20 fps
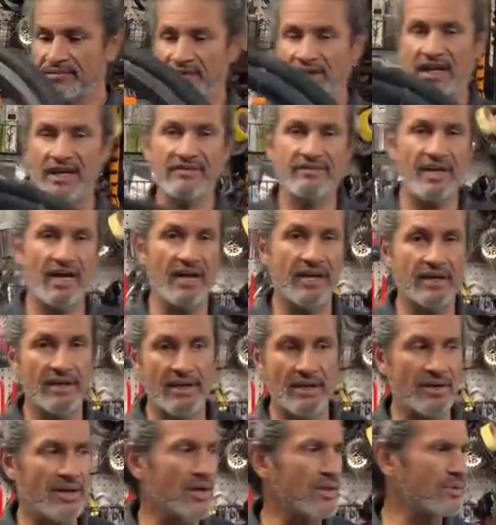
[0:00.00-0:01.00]
I've got
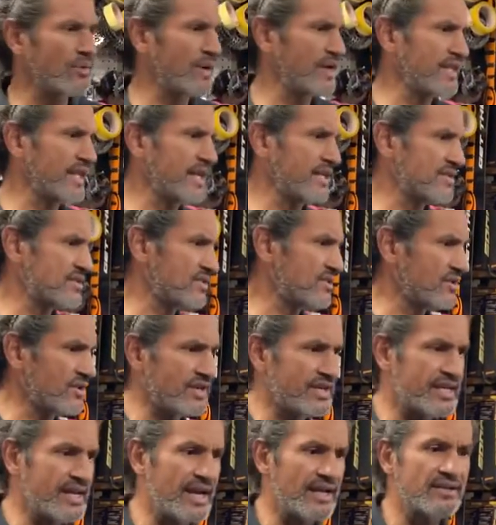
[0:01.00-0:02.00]
another one that's
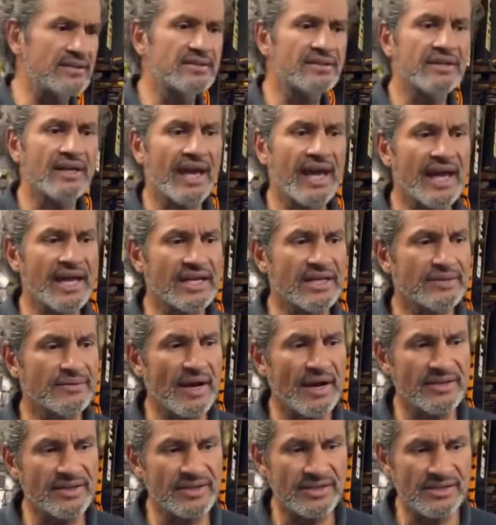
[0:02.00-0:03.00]
38 hanging
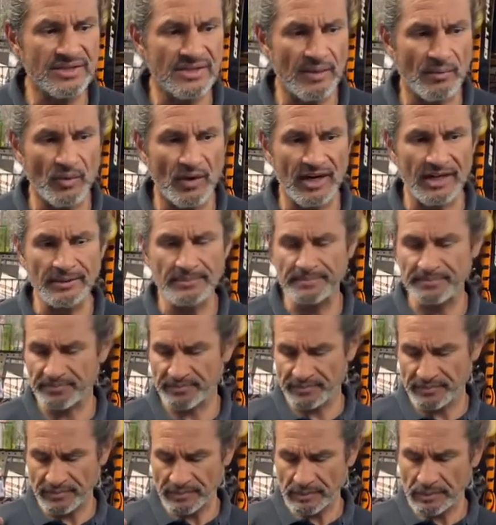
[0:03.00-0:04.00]
around here somewhere.
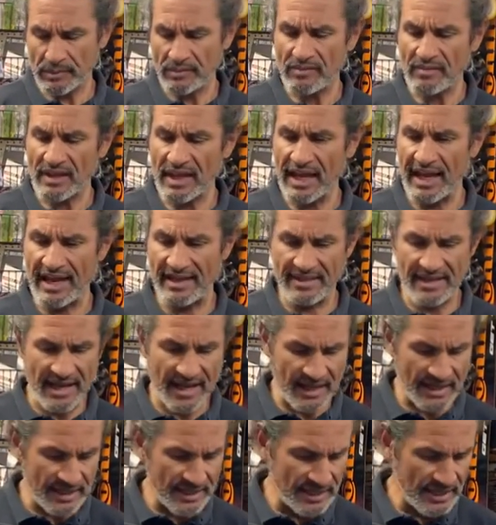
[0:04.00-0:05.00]
And
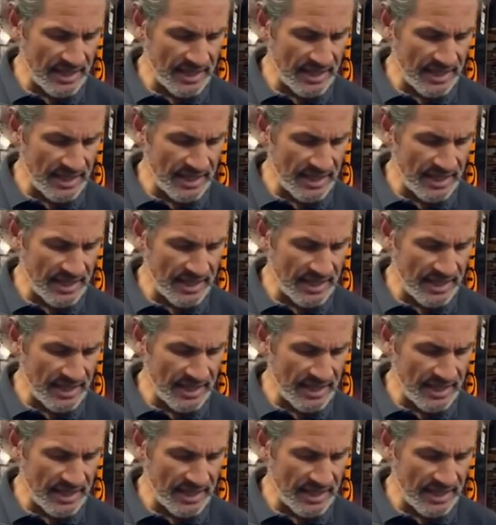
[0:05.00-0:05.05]
then